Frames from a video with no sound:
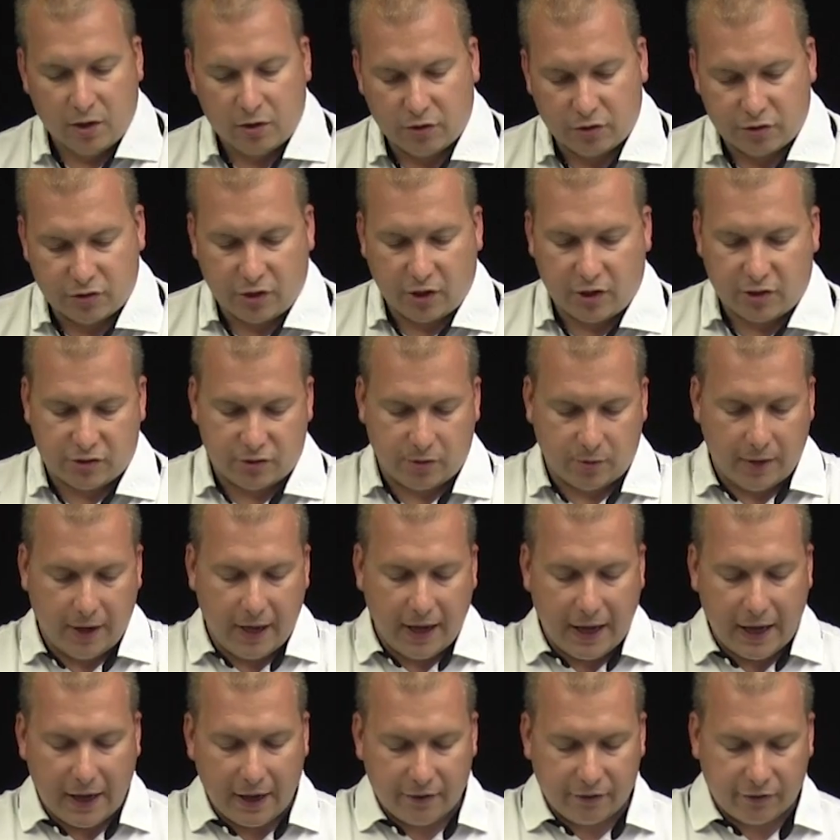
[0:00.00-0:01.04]
This also
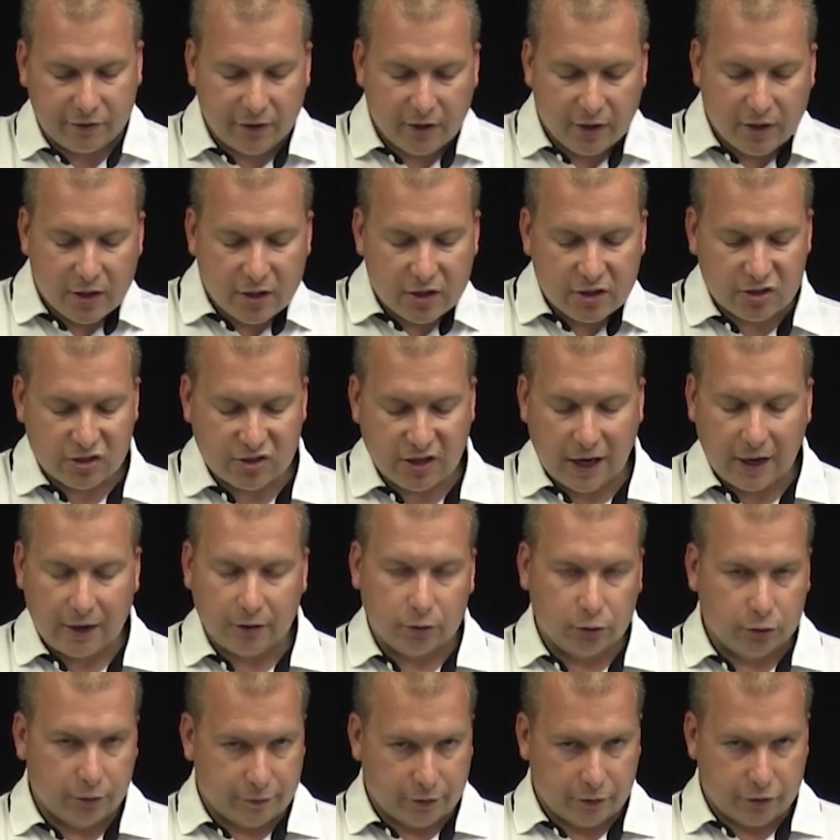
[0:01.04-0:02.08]
has
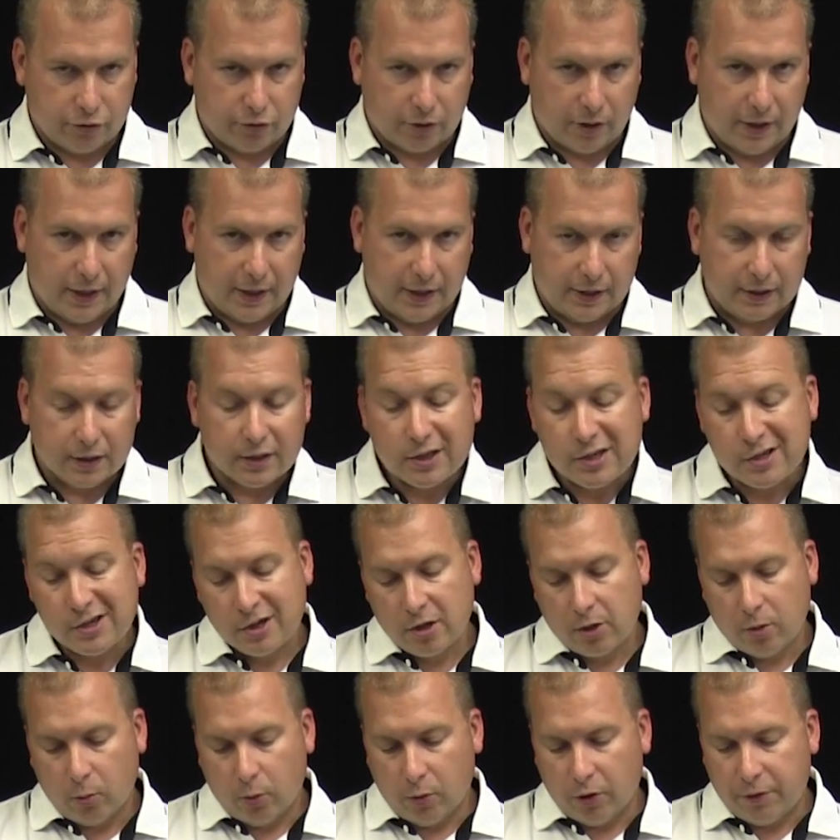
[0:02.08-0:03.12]
solid louver tray
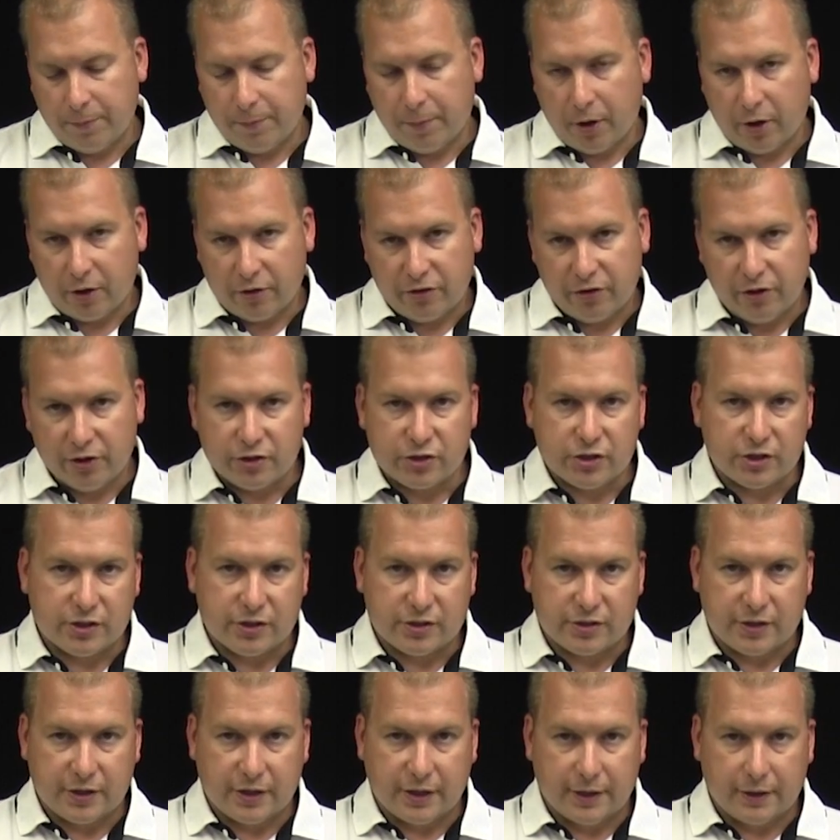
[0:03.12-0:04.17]
with
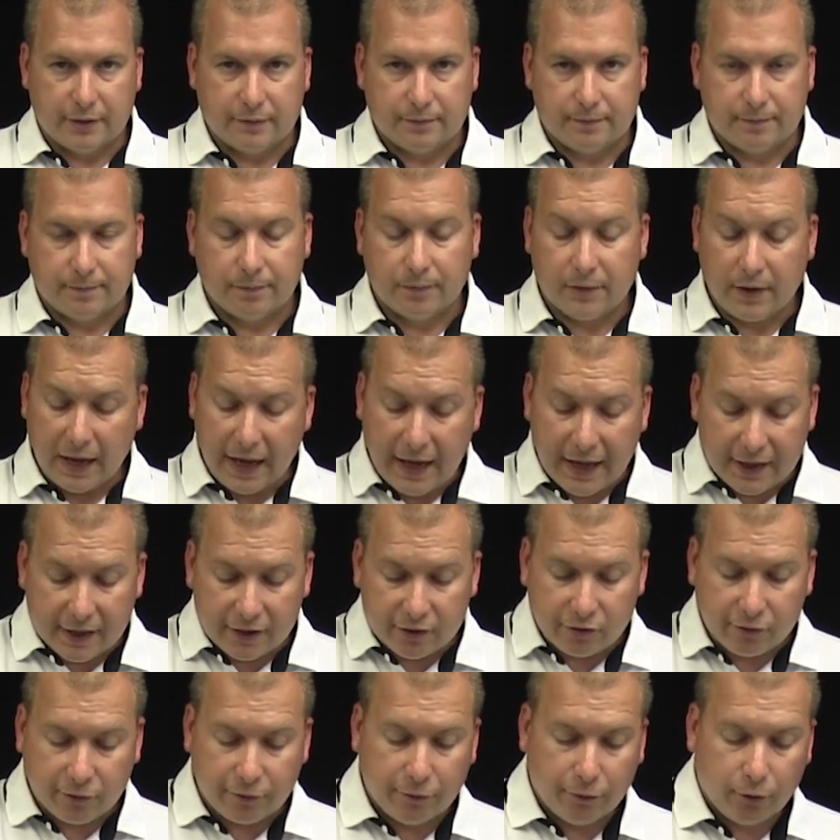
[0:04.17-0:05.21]
partitions in it. And
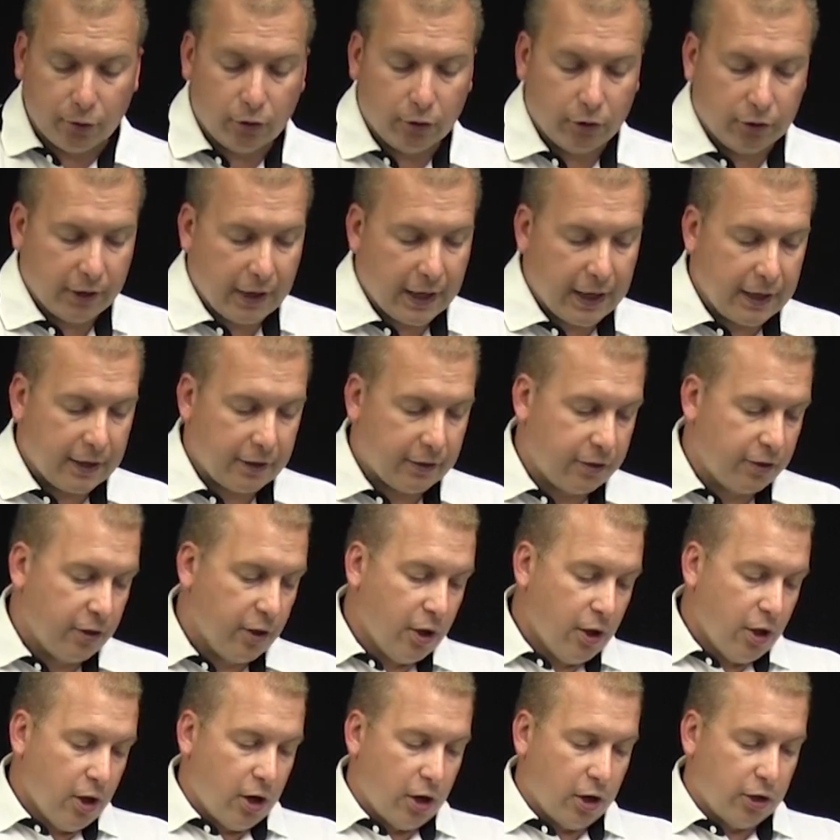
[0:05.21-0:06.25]
it's full length,
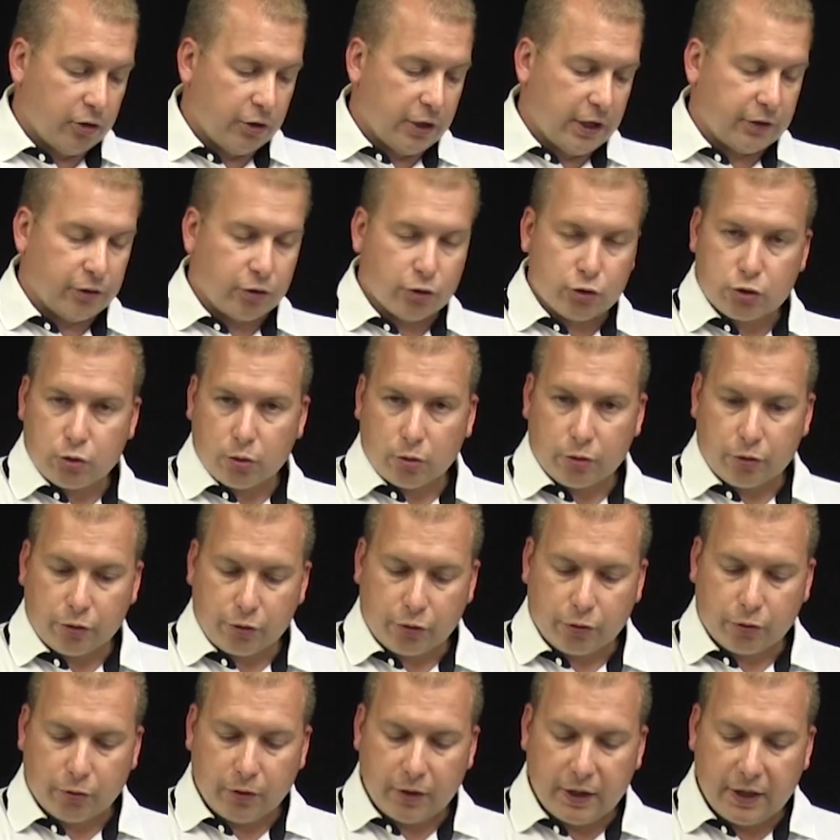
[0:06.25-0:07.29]
unlike the shorter
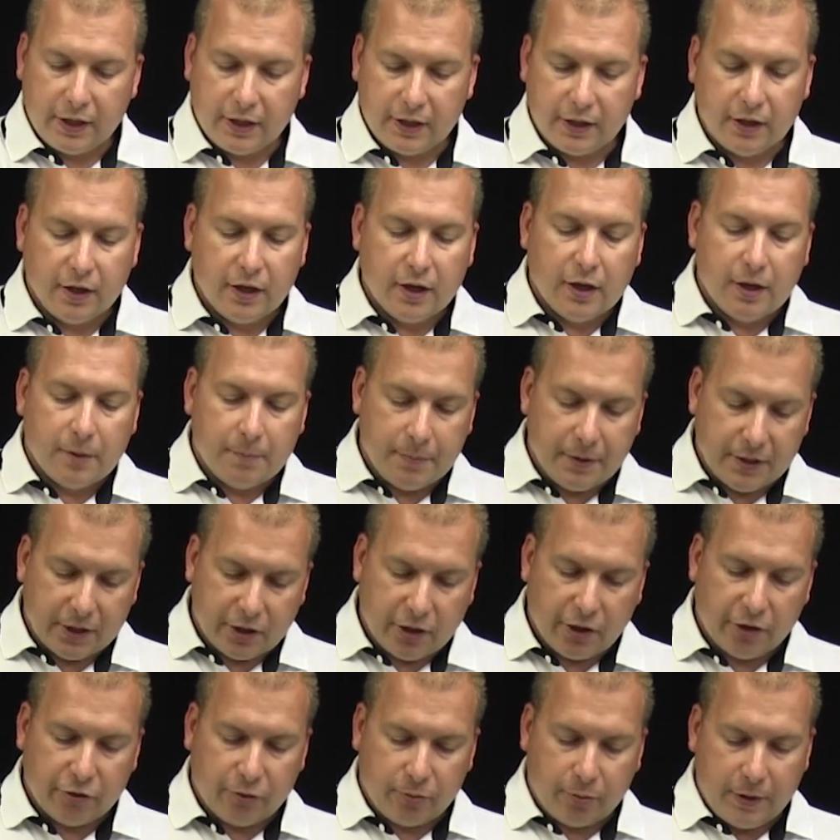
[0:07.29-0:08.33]
screen,
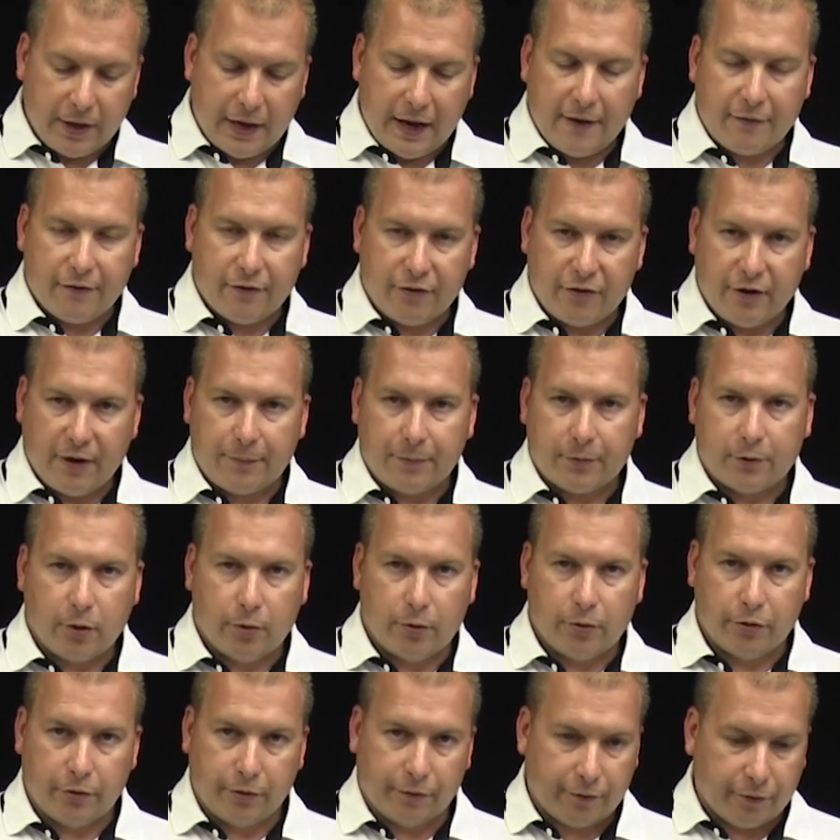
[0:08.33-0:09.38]
because we have the depth
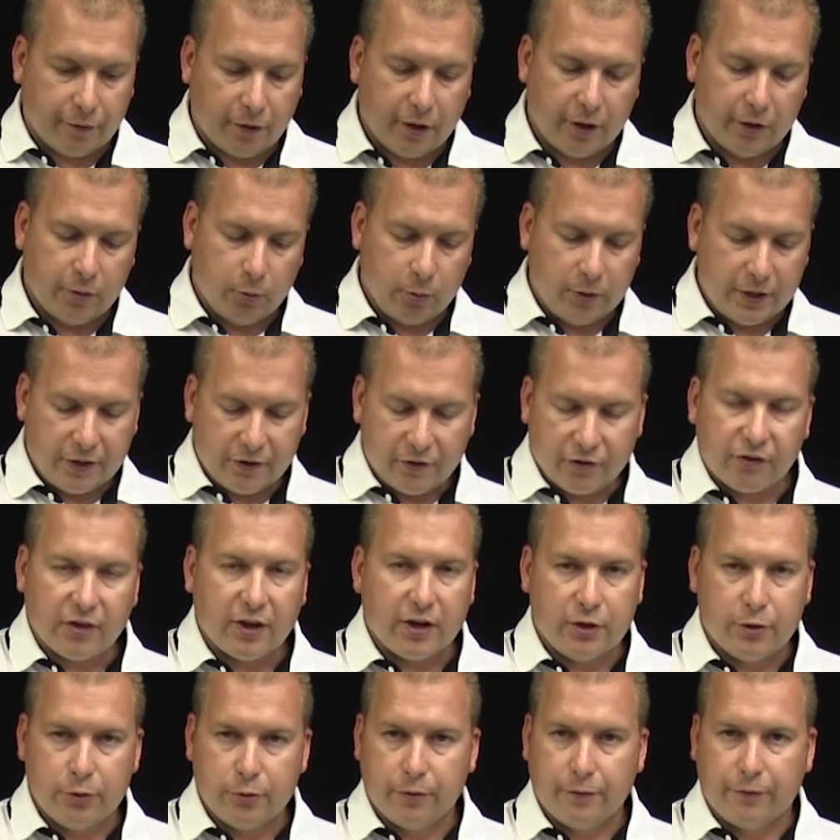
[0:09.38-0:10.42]
going in the front, we can stay
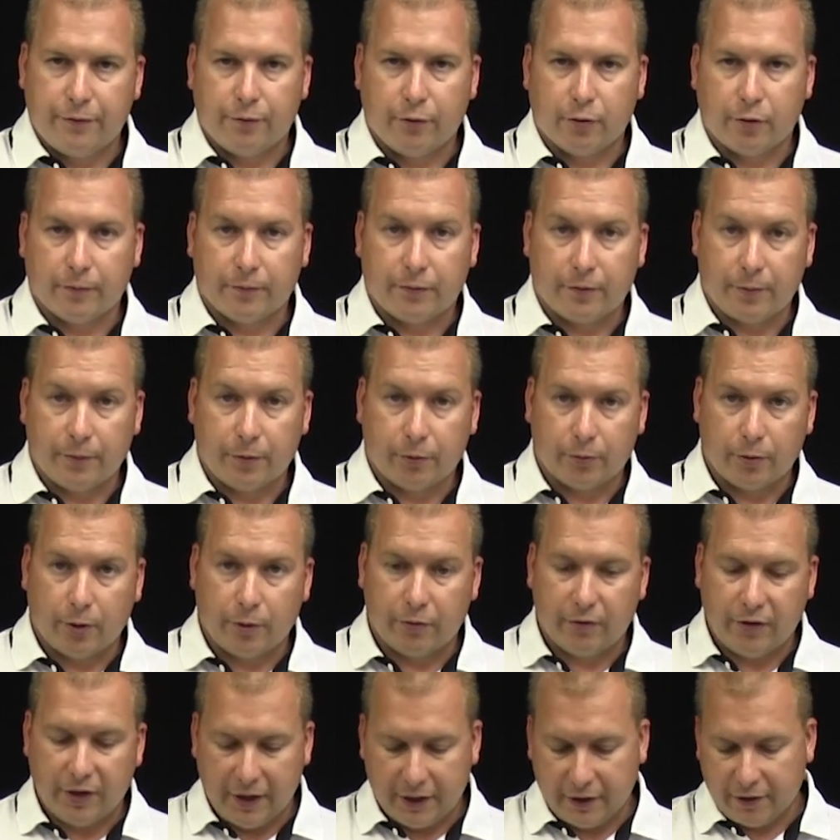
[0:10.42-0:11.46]
uniform from the
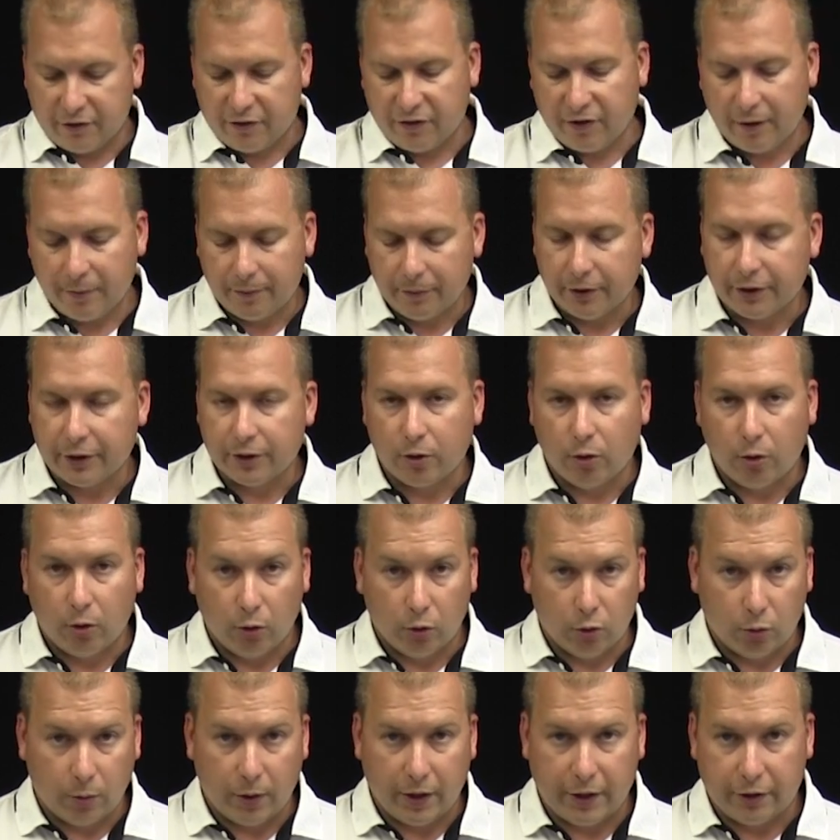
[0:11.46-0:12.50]
rotating assembly
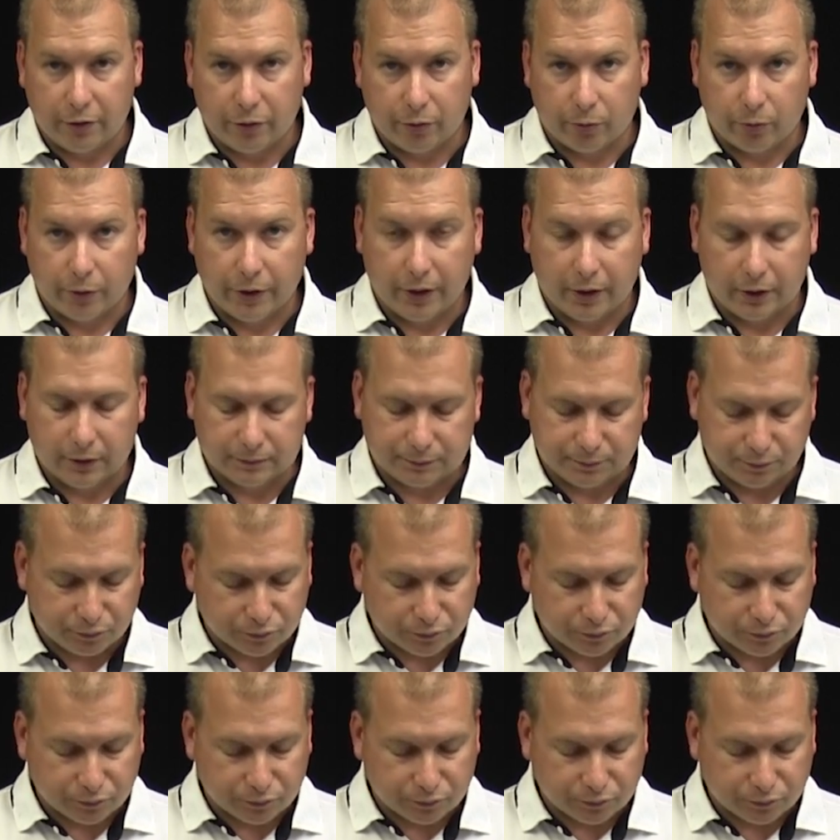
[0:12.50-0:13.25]
all the way to the rear.